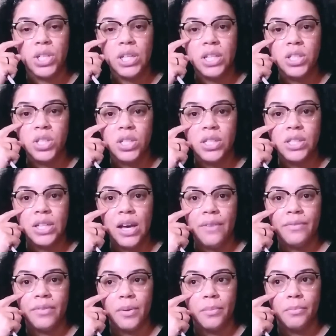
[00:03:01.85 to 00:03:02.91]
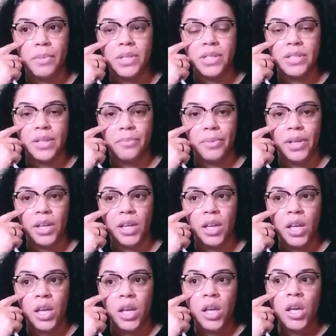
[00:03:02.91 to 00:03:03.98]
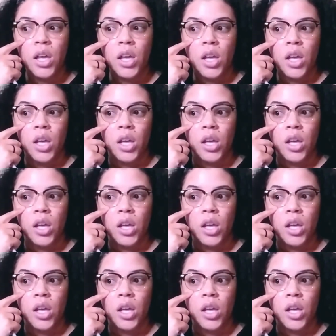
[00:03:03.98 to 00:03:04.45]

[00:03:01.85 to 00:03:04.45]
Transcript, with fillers: She's not from Mississippi. Uh,